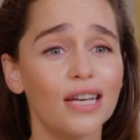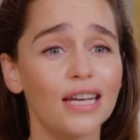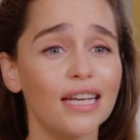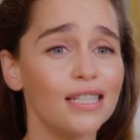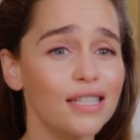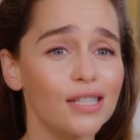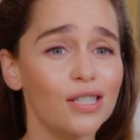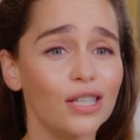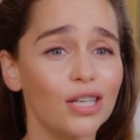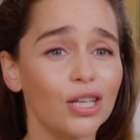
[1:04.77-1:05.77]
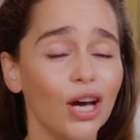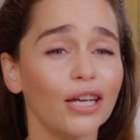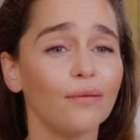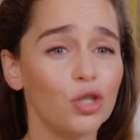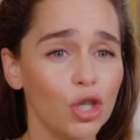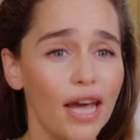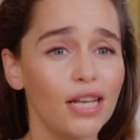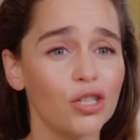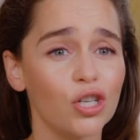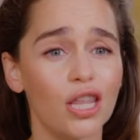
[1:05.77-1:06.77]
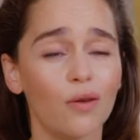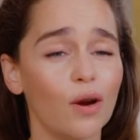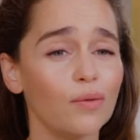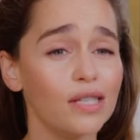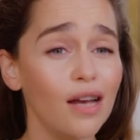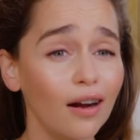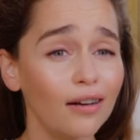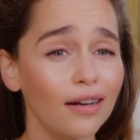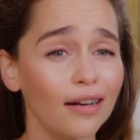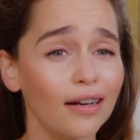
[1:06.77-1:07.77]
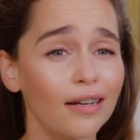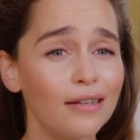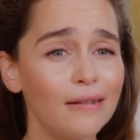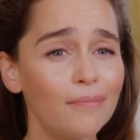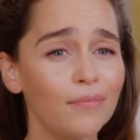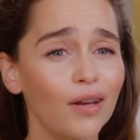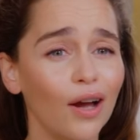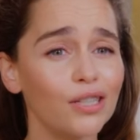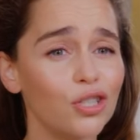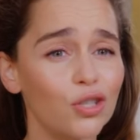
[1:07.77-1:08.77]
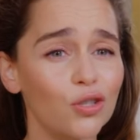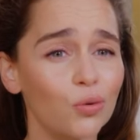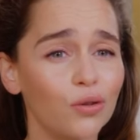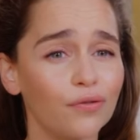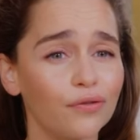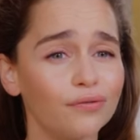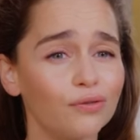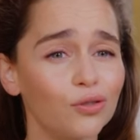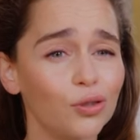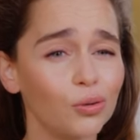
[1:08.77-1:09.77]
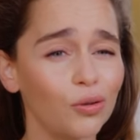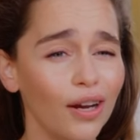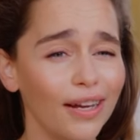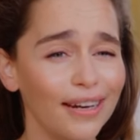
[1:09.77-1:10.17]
it's kind of changed. And I think when I was younger, I just sort of tried